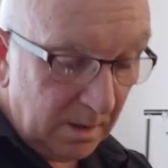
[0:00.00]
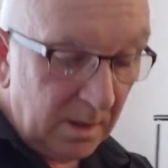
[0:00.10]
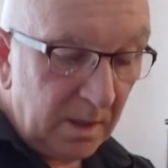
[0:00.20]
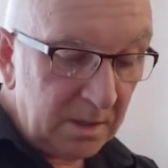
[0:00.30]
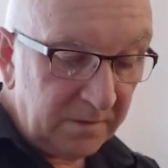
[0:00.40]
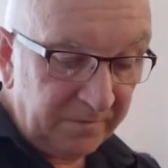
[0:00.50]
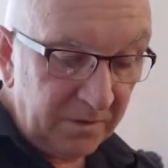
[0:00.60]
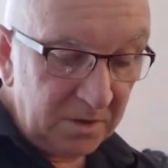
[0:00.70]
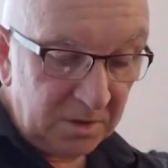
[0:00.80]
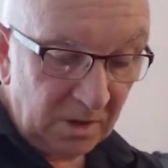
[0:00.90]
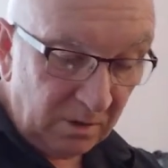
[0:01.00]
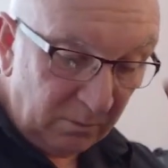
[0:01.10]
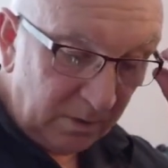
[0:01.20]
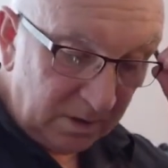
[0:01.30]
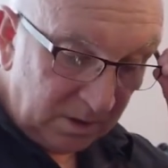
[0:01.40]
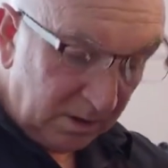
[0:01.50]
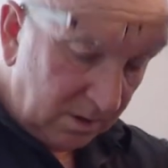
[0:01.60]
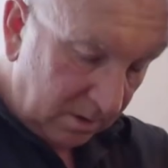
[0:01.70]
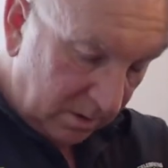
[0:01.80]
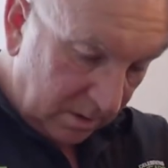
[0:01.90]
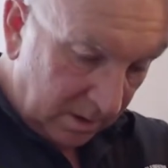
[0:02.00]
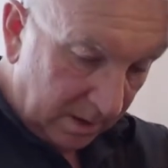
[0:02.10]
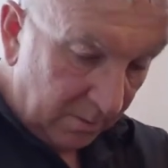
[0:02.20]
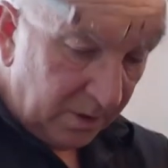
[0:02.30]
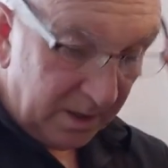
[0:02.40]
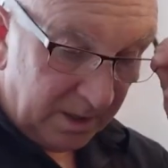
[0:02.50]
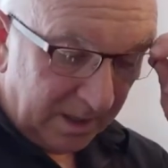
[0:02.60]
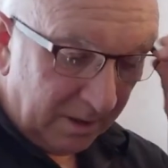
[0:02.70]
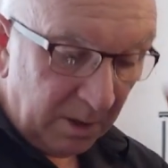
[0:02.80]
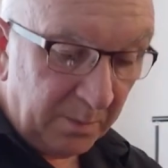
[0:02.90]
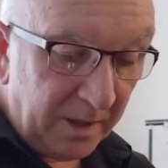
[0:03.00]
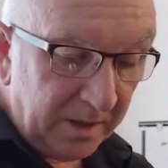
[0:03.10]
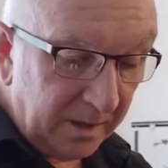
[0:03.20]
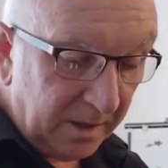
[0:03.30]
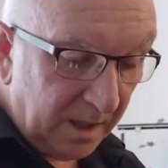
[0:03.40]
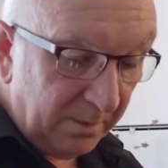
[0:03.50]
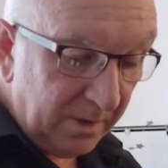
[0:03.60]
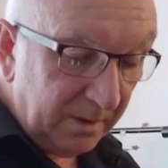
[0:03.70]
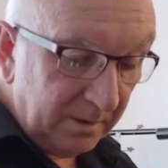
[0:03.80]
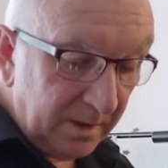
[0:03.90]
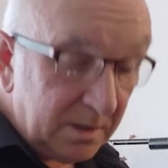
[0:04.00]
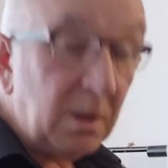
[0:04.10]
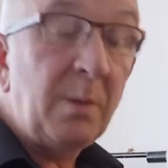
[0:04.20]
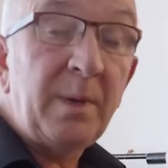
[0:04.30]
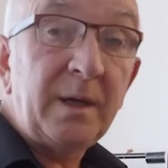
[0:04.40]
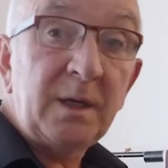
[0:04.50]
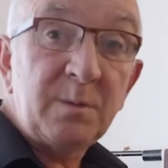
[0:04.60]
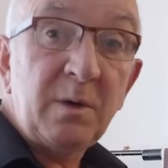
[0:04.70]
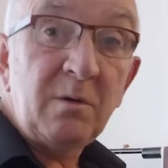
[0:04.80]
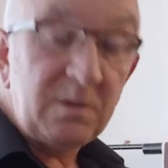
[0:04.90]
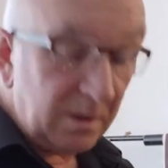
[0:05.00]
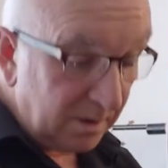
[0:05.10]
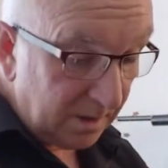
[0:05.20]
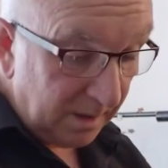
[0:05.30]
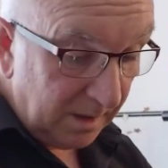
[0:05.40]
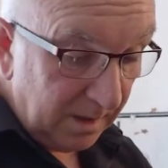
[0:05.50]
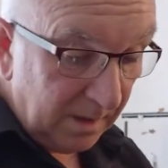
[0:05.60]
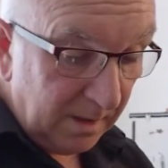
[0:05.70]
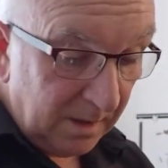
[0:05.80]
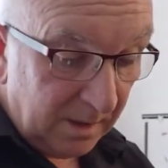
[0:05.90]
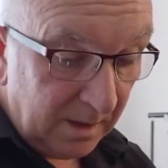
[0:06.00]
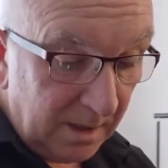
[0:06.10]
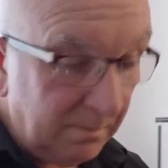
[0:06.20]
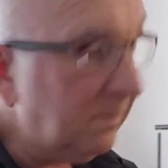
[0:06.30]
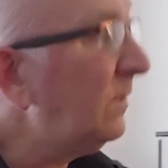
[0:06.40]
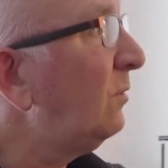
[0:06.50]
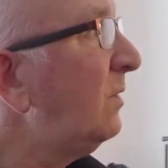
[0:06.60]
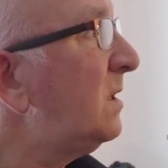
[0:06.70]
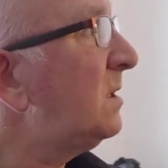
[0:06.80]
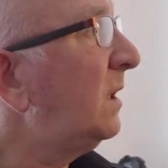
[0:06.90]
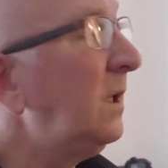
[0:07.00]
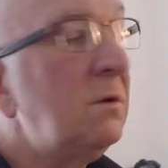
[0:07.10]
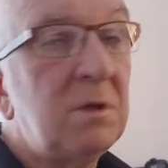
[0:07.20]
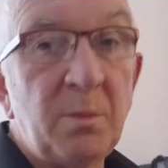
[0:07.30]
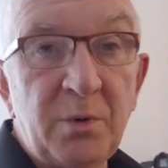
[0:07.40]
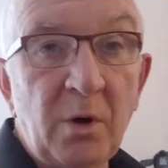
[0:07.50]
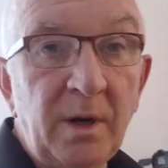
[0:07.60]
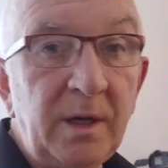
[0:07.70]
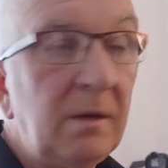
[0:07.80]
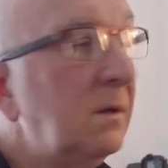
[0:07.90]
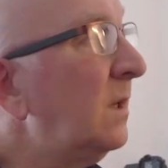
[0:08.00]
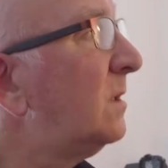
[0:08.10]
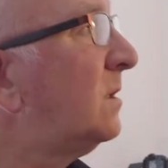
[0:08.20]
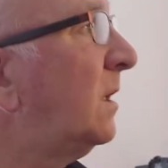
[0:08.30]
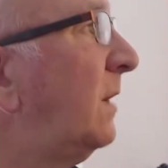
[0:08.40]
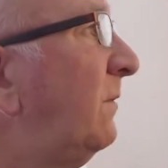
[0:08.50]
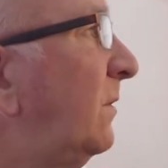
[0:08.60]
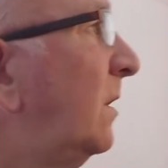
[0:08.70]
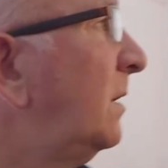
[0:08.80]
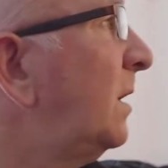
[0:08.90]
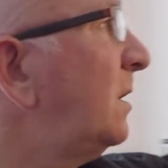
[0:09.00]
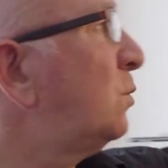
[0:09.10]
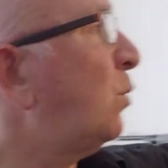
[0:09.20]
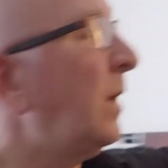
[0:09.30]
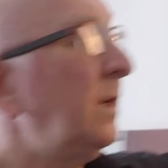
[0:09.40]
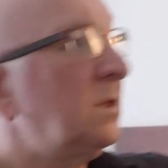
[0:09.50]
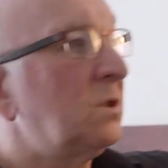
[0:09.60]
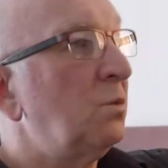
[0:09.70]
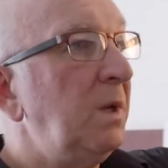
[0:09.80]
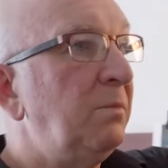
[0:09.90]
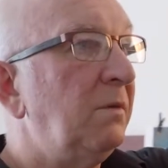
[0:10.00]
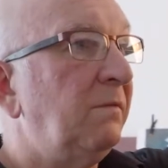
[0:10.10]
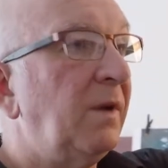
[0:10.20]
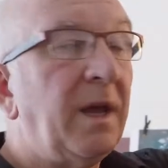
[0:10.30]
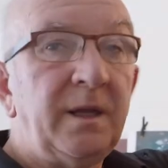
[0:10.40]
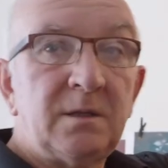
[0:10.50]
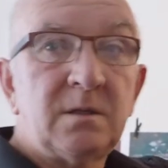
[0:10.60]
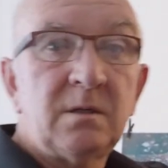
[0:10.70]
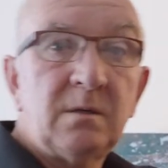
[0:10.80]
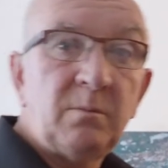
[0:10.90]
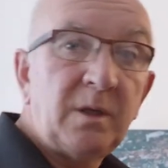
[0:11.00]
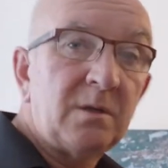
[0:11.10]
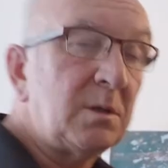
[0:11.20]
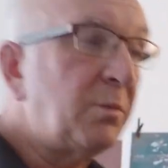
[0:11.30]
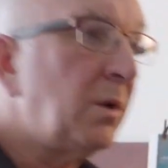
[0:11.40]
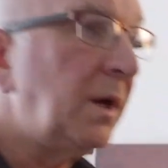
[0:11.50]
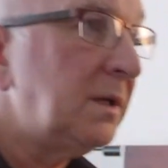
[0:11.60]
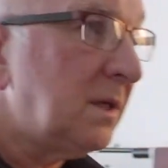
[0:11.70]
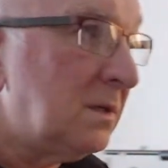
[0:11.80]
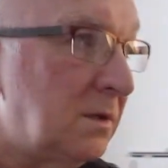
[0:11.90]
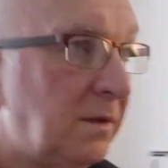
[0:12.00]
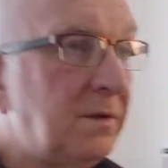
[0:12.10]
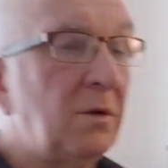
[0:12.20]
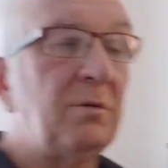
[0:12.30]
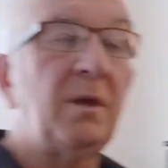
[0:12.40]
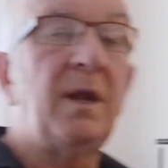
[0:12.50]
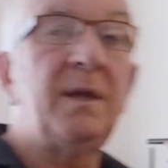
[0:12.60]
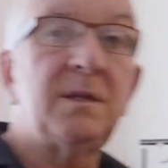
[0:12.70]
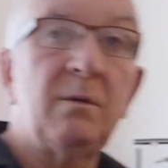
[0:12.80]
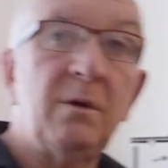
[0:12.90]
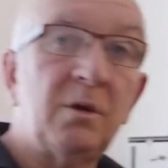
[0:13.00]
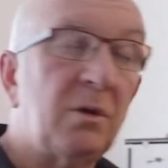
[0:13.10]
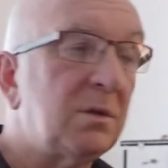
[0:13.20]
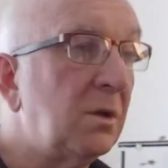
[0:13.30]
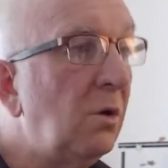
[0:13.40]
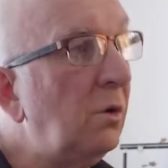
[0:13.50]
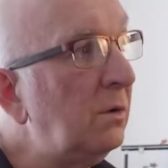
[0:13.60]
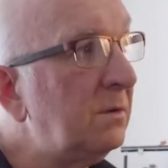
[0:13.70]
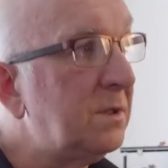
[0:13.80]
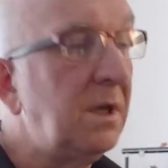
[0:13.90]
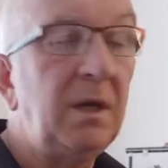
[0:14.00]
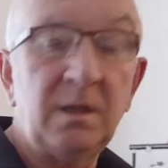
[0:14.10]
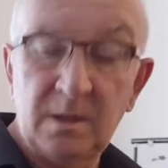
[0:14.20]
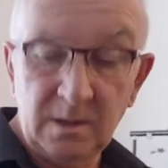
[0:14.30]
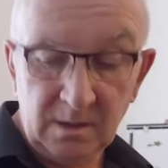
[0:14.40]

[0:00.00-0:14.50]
As a first shot, which I'm looking at now in the back of the camera, that's not a bad exposure actually. The reason I use the brolly is to give a nice wide sweep of light, because the brolly tends to throw the light out across the whole scene,